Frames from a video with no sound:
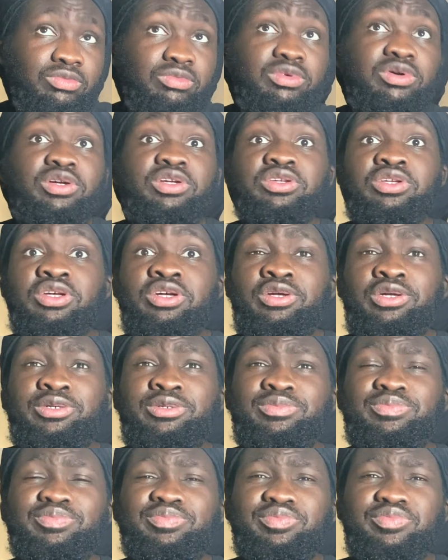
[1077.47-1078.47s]
But
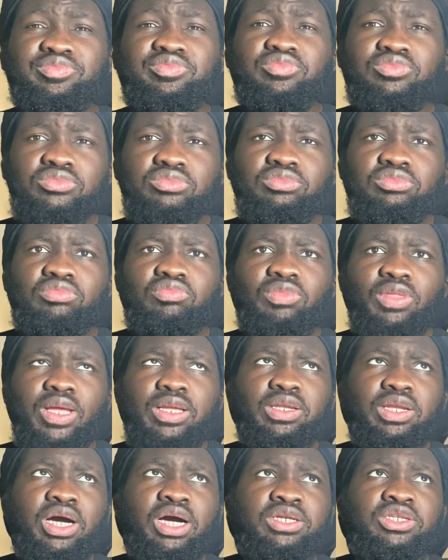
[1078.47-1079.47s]
yeah,
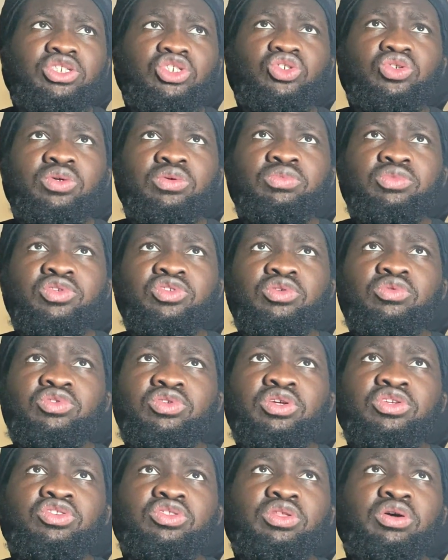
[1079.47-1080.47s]
nah, this drum was
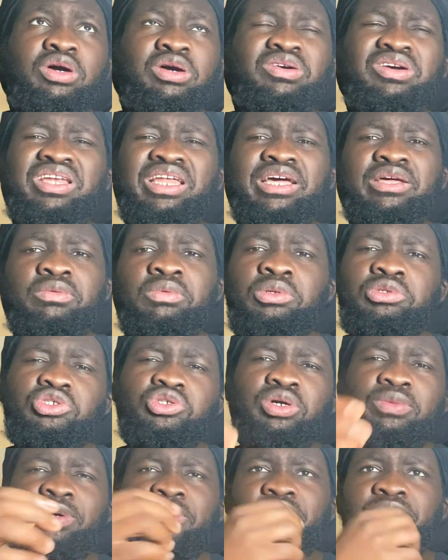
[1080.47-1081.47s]
good still. I'm not
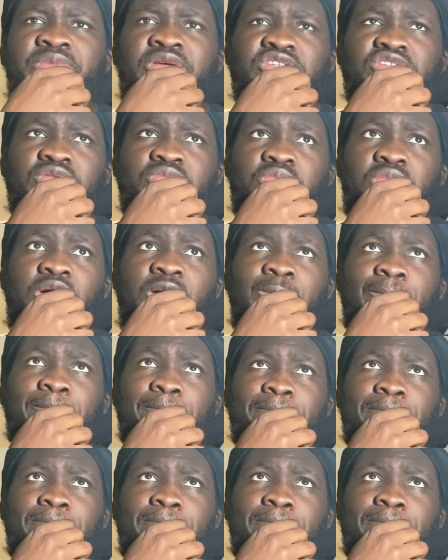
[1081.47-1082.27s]
sure about the mixing, but